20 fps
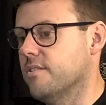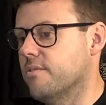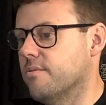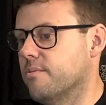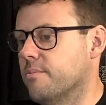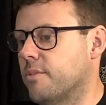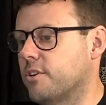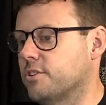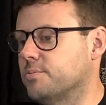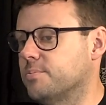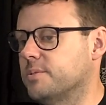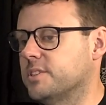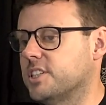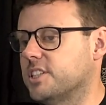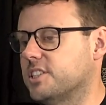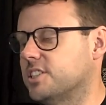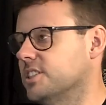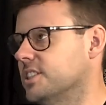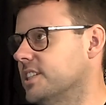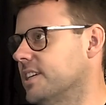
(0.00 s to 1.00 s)
Most
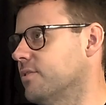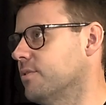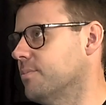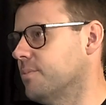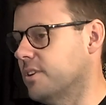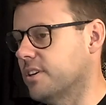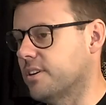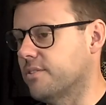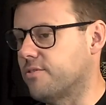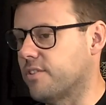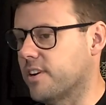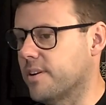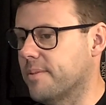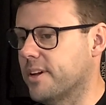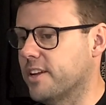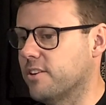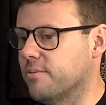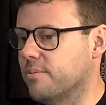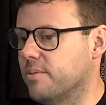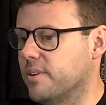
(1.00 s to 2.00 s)
possessions ever by a
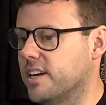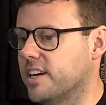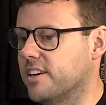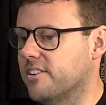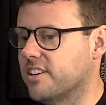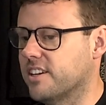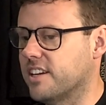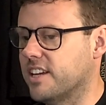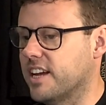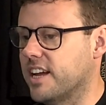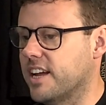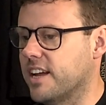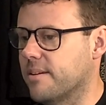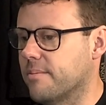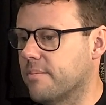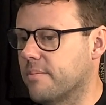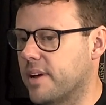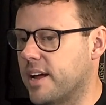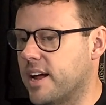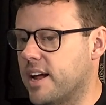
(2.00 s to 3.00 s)
Fremantle player in a
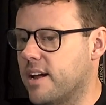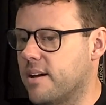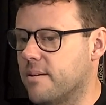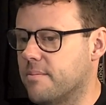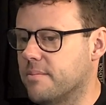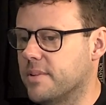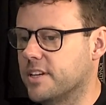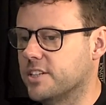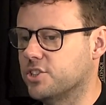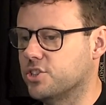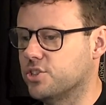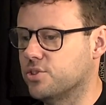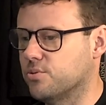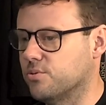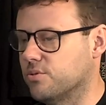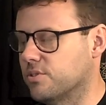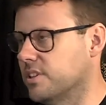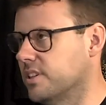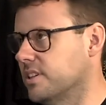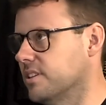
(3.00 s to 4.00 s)
game, and
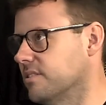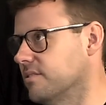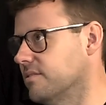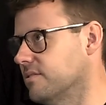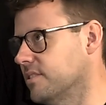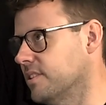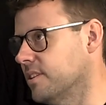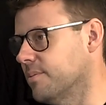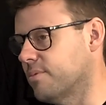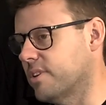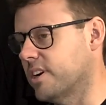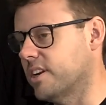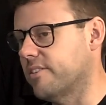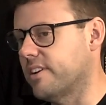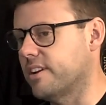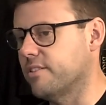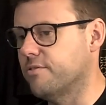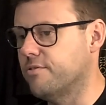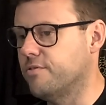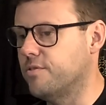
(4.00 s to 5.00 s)
shortening in the Brownlow. He
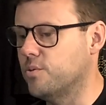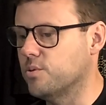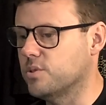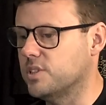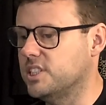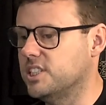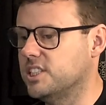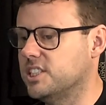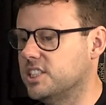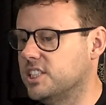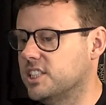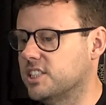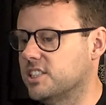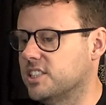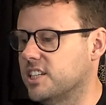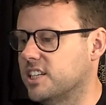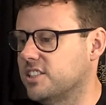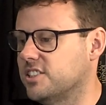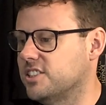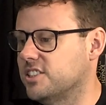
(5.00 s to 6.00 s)
had 46
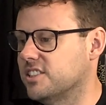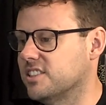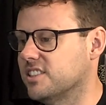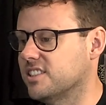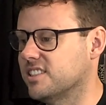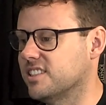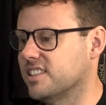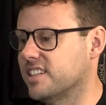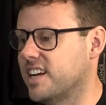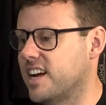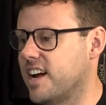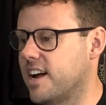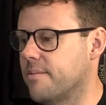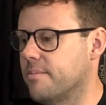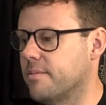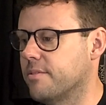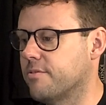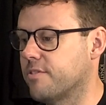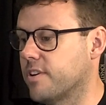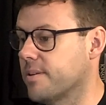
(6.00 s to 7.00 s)
touches.
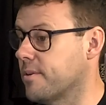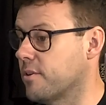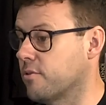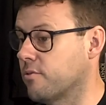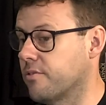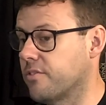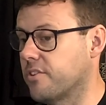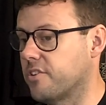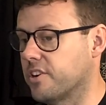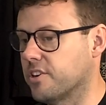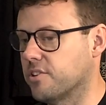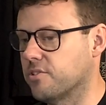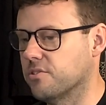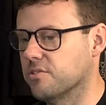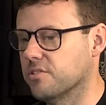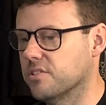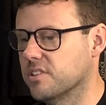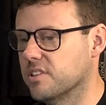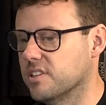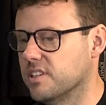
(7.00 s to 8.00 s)
Fremantle were very
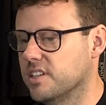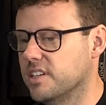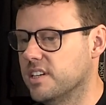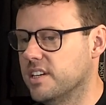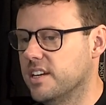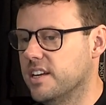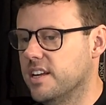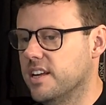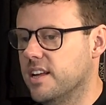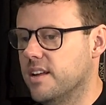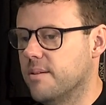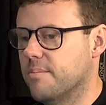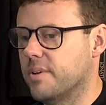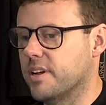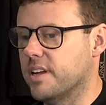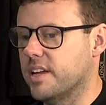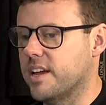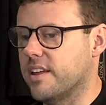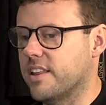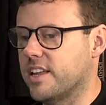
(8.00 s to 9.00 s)
good,
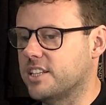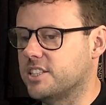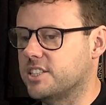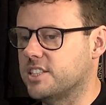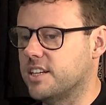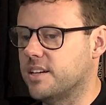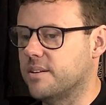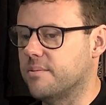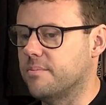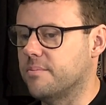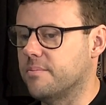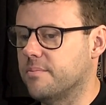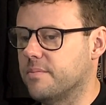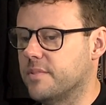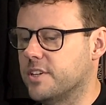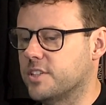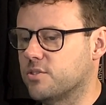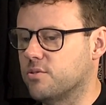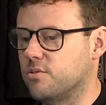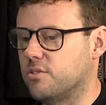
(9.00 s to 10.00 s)
but yeah, that's
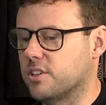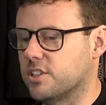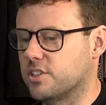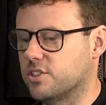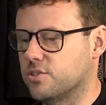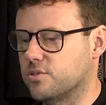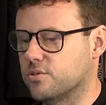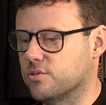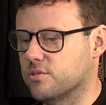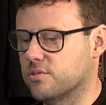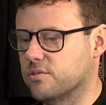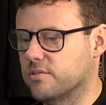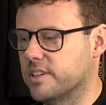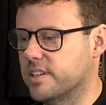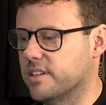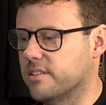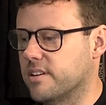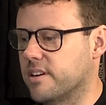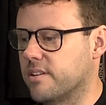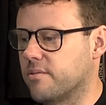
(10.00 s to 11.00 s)
quite extraordinary.
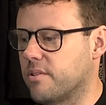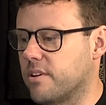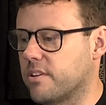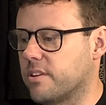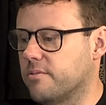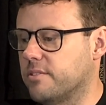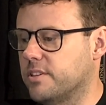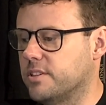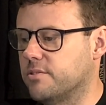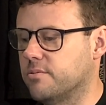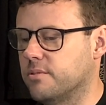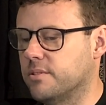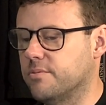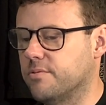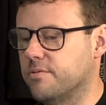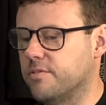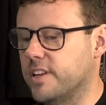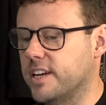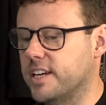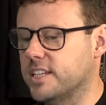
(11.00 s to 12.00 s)
And I think we
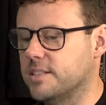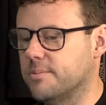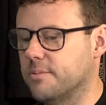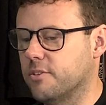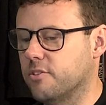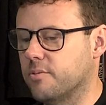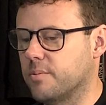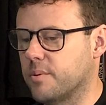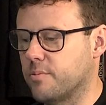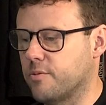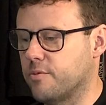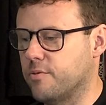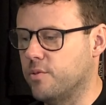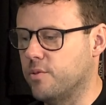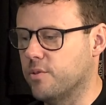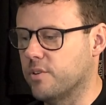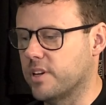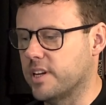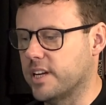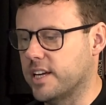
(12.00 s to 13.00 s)
flagged him a little bit
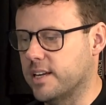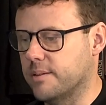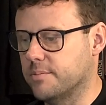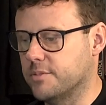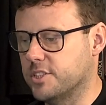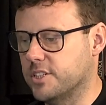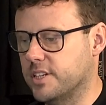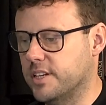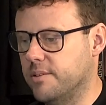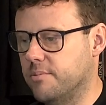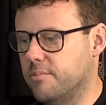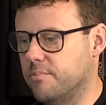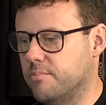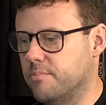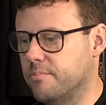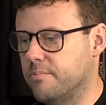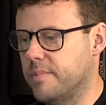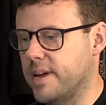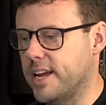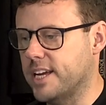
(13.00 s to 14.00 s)
before the game. So he
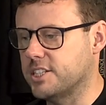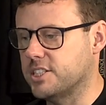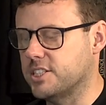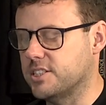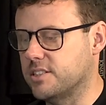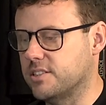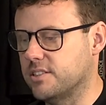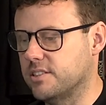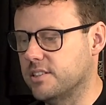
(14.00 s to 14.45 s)
maxed